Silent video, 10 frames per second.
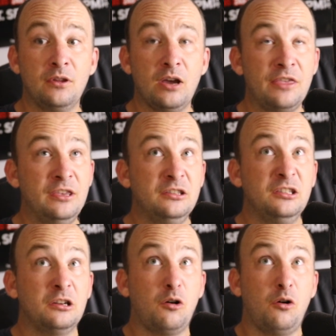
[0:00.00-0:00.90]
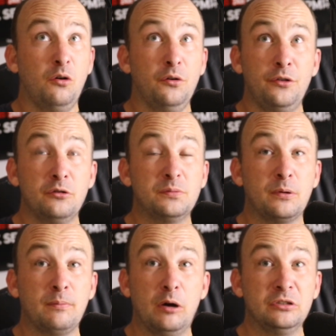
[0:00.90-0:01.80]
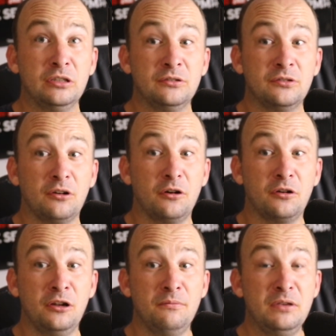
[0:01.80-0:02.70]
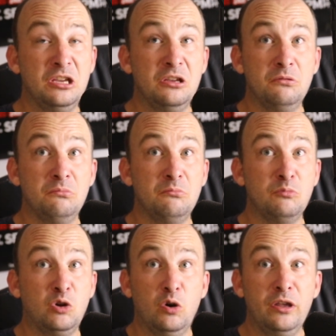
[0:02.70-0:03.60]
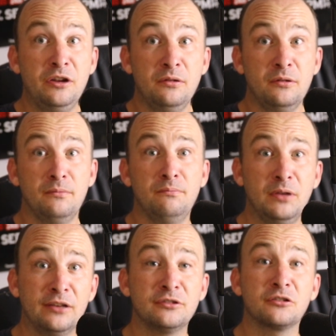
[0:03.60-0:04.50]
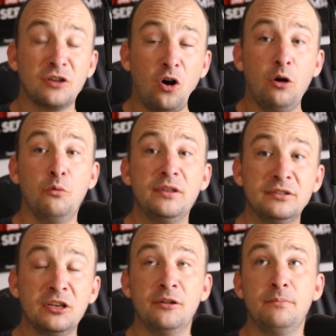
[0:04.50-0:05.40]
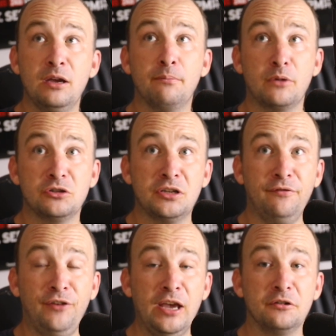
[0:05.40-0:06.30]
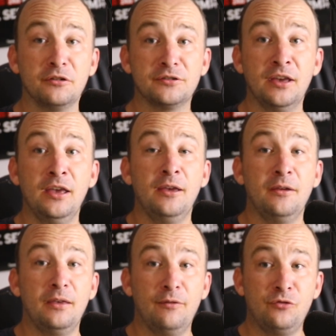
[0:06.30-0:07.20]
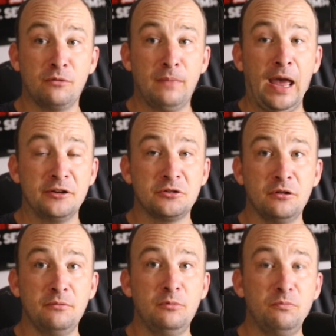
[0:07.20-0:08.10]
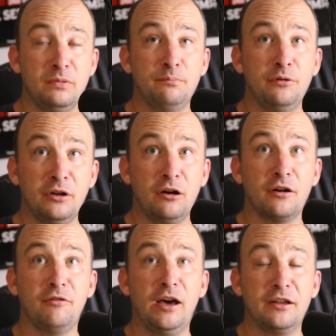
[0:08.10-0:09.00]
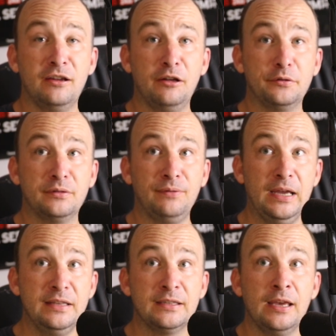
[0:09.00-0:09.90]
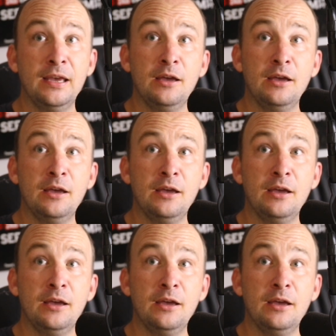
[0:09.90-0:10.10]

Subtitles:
I think that all of those promotions are going to be good because there's always going to be emerging fighters. If you're Matchroom, who'd been putting on a lot of Canelo's fights,